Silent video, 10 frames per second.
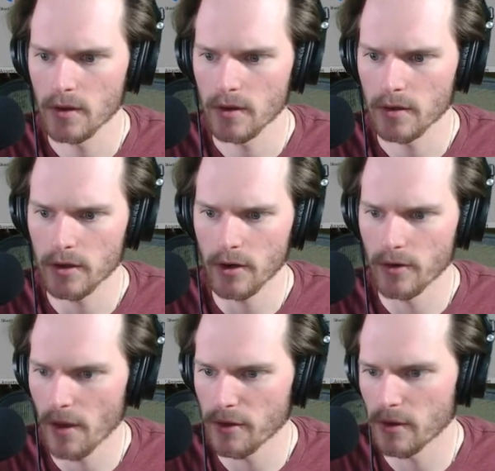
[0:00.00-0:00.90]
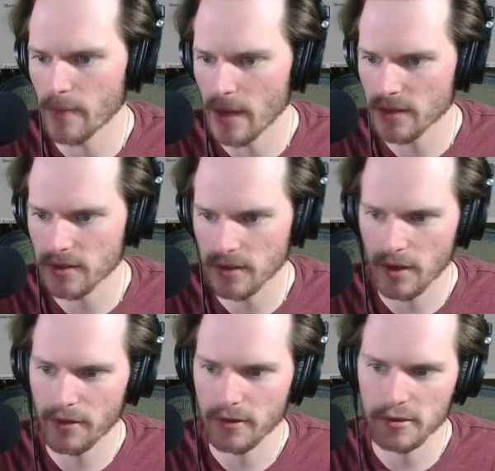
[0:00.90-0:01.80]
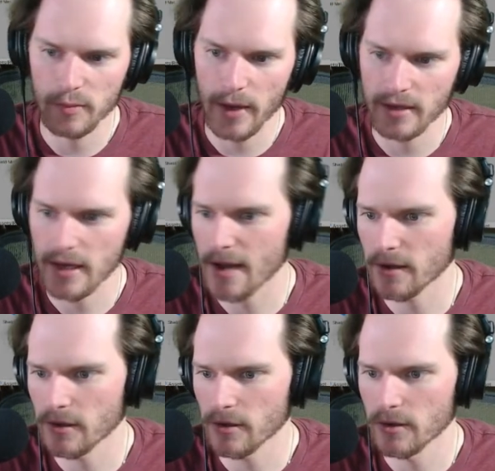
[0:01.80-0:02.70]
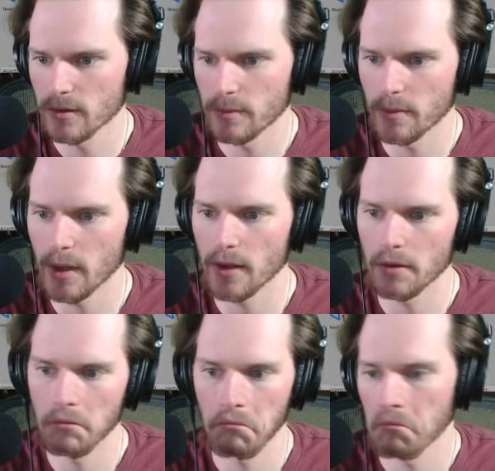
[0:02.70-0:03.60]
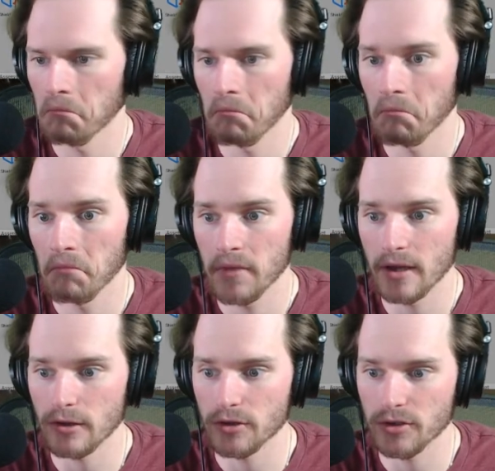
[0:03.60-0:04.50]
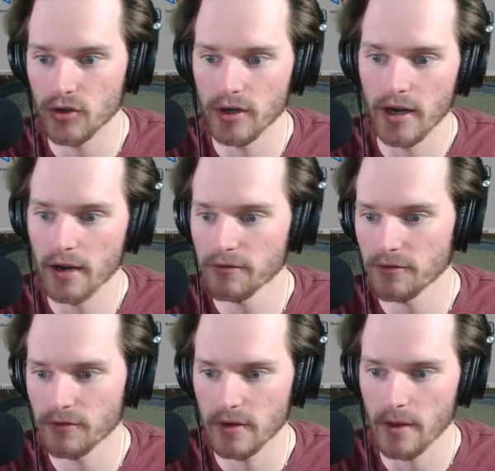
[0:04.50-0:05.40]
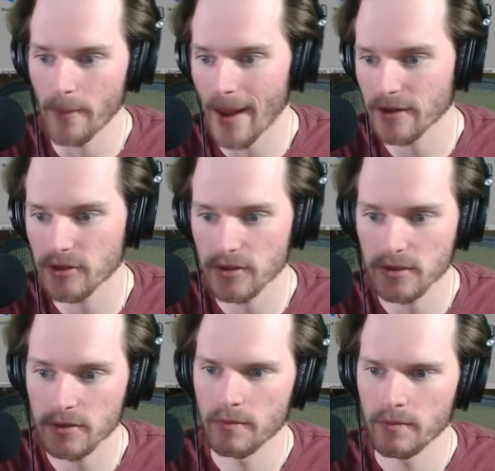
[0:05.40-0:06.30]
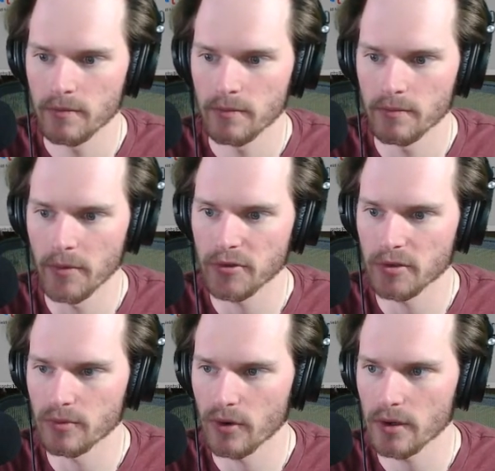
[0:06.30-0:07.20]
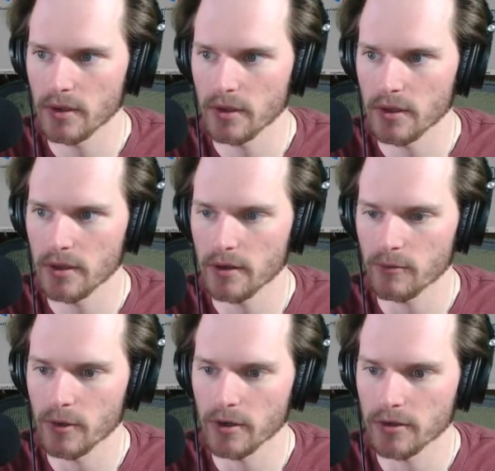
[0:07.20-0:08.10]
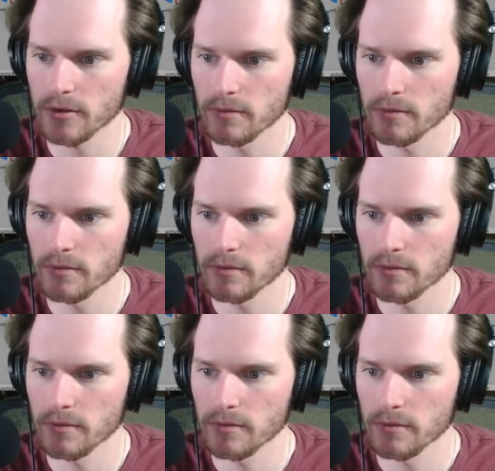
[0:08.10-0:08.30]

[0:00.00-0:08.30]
Nothing amazing, nothing spectacular, but it looks good enough. It matches. Most importantly, it works.